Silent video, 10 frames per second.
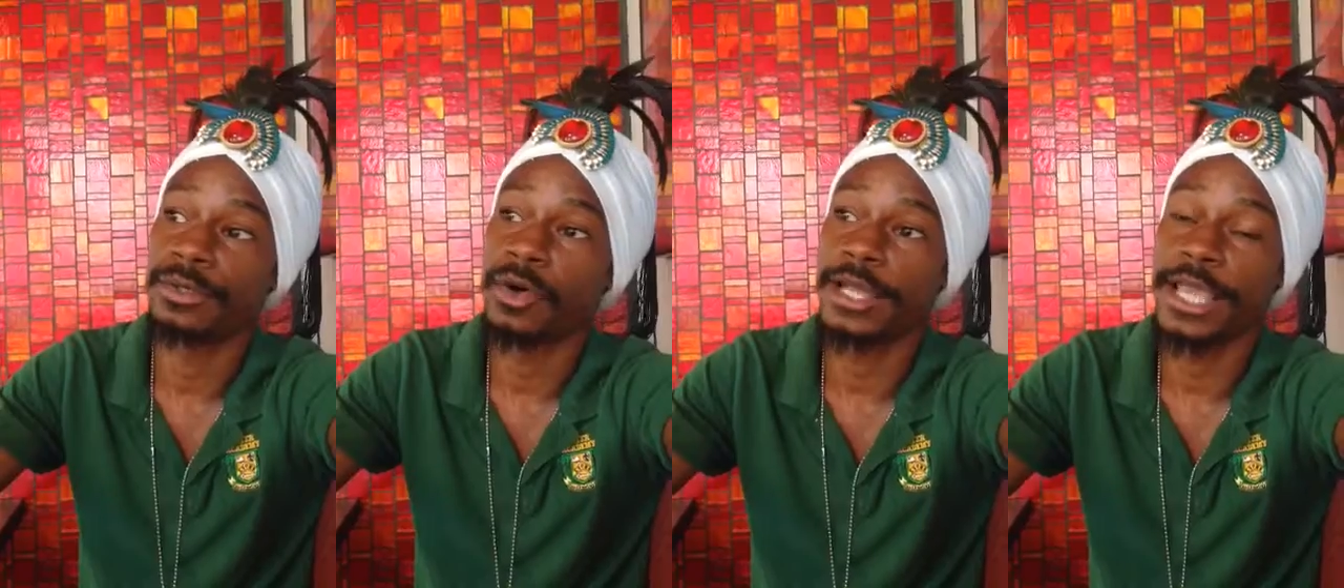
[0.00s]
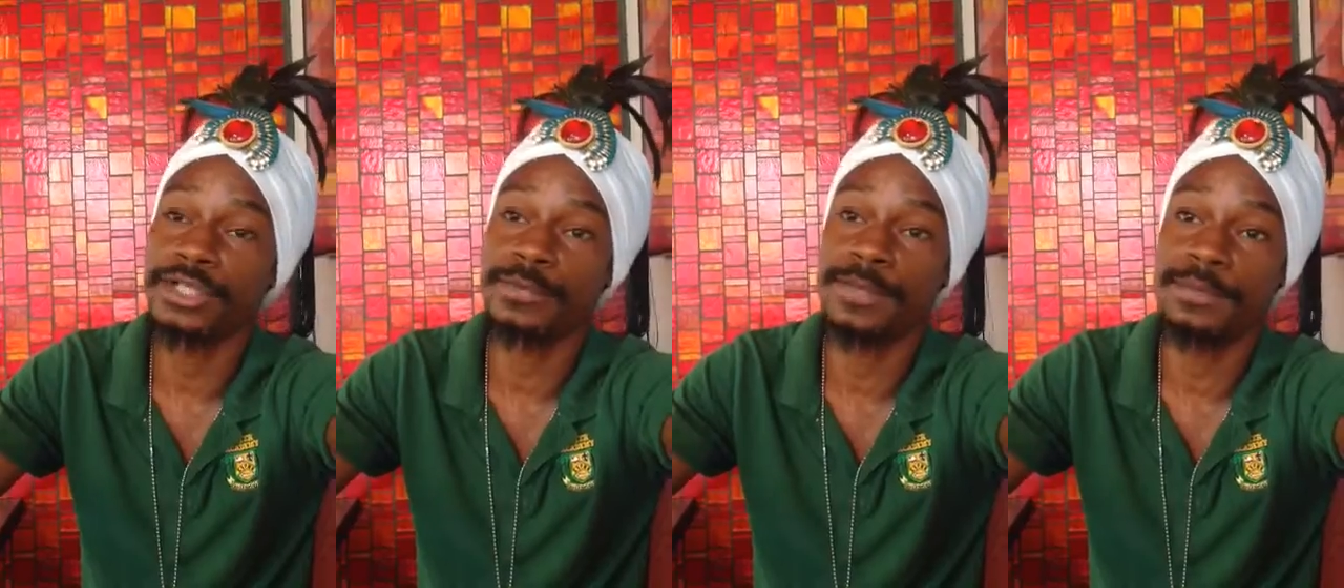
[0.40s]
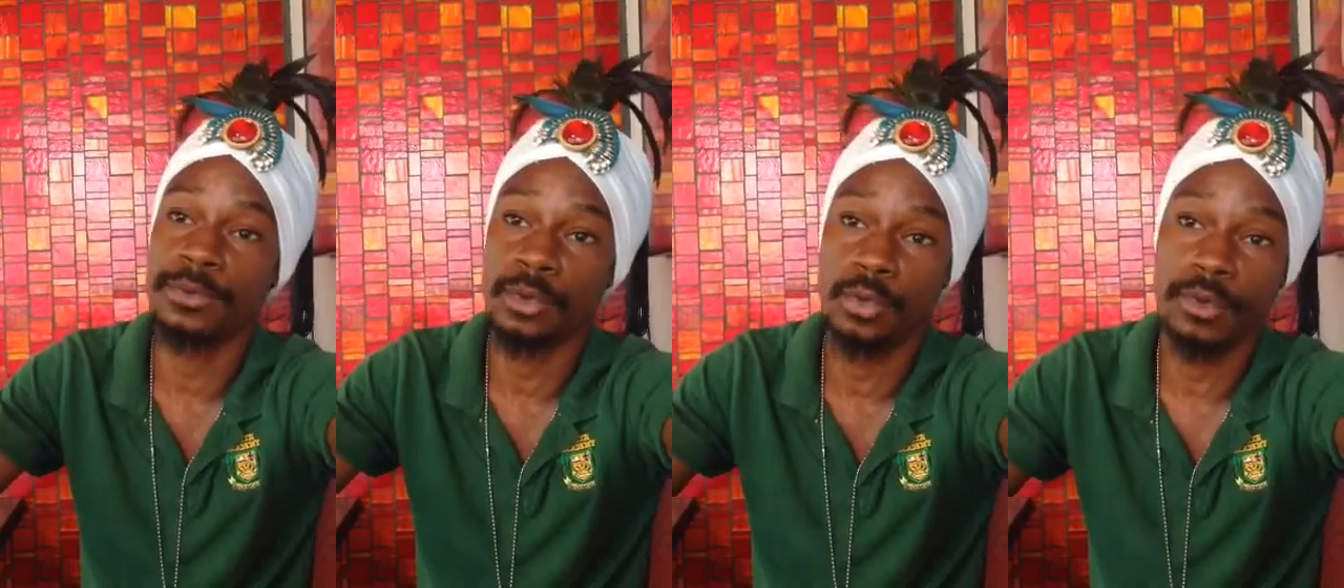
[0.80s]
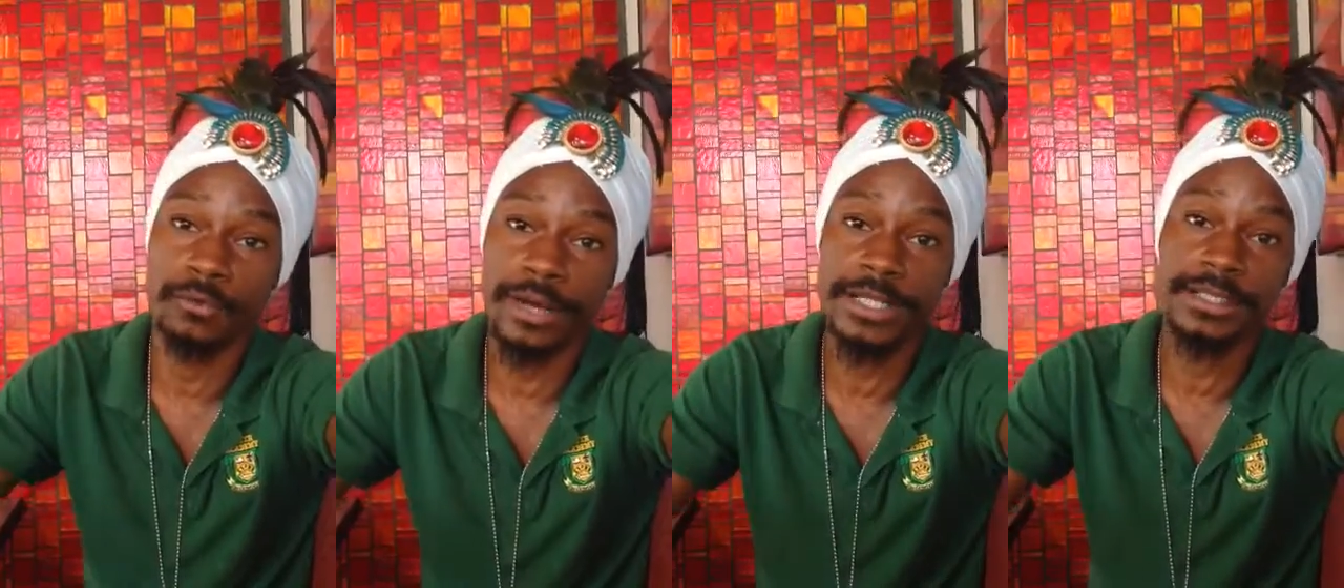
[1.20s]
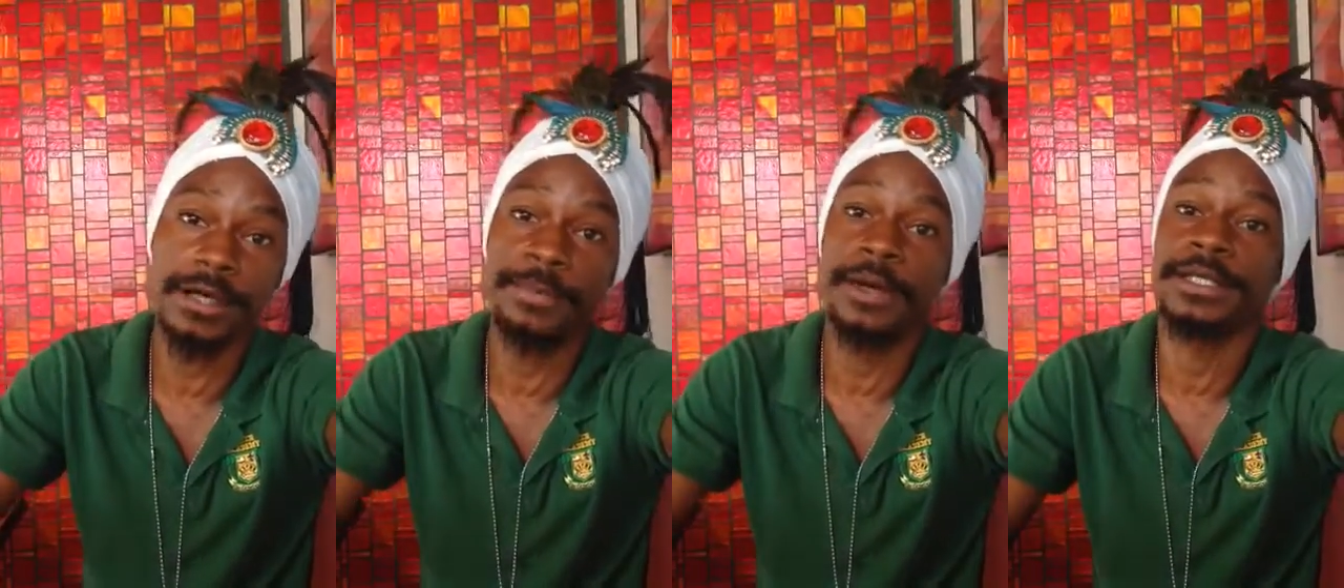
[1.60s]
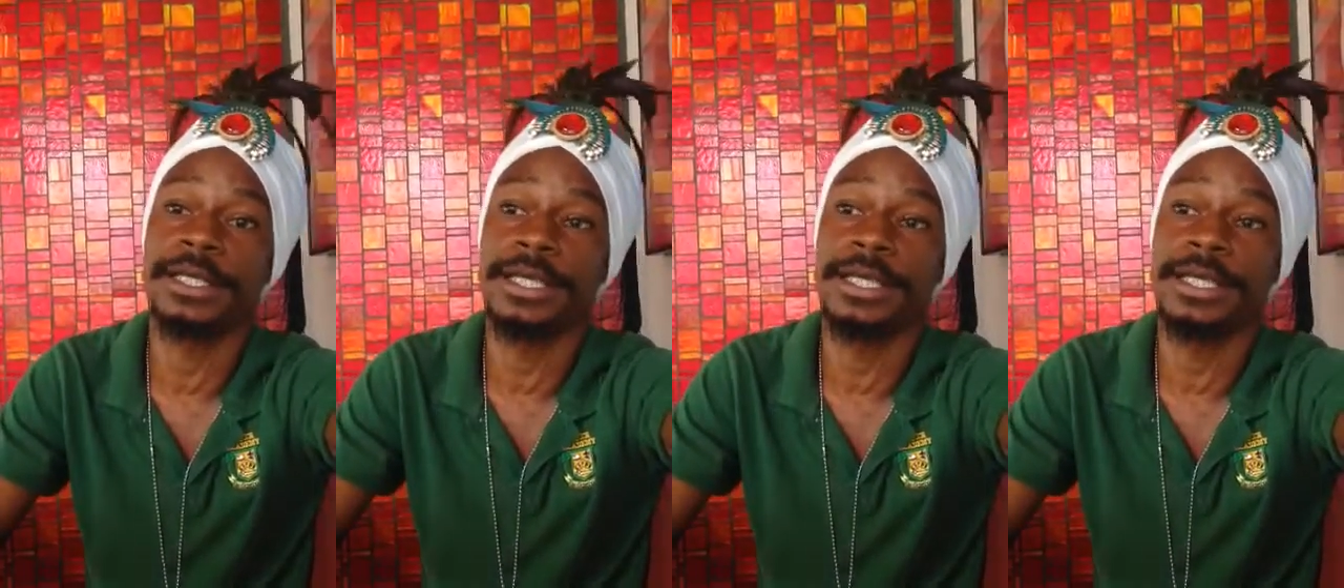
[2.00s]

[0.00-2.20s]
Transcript: Caucasian people who were raised up under